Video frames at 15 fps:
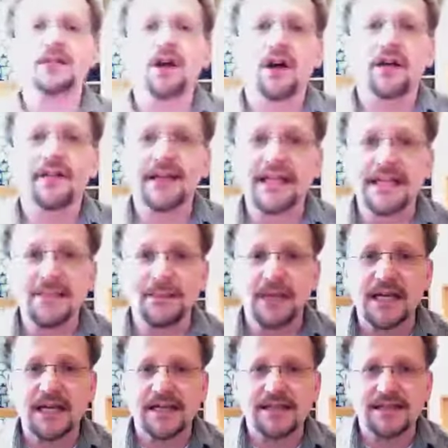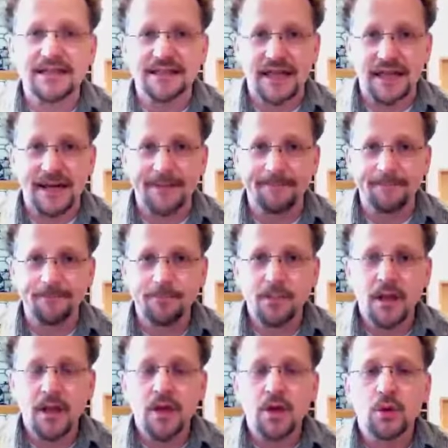on the EPS design,
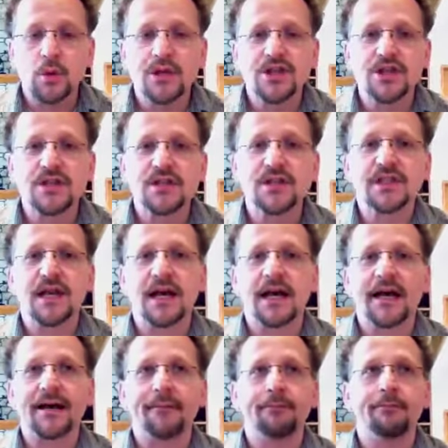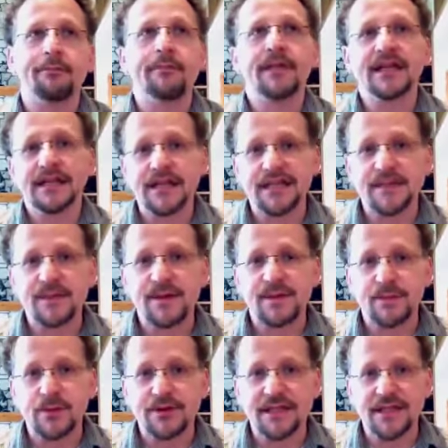which is Elizabeth
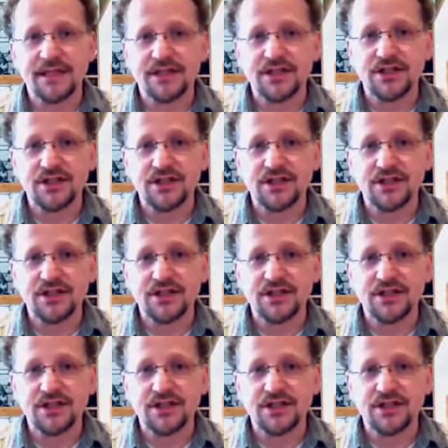percentage